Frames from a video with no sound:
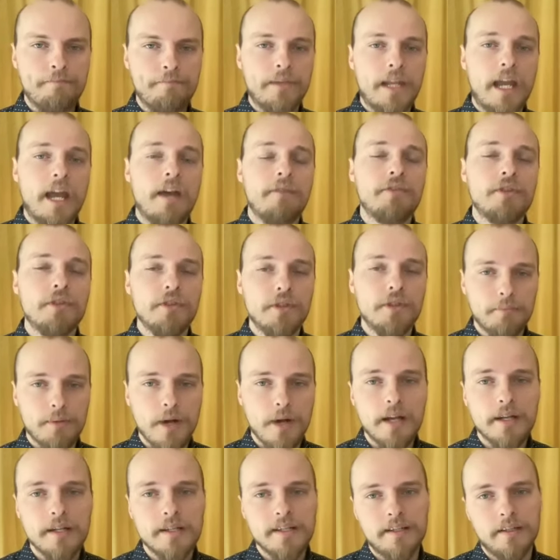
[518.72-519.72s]
After the
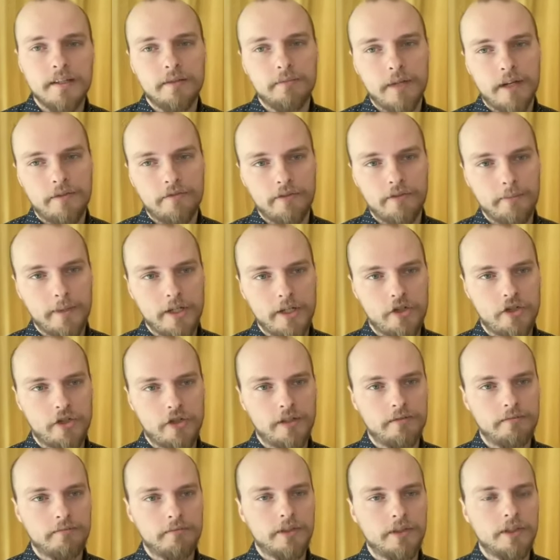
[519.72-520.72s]
Protestant Reformation,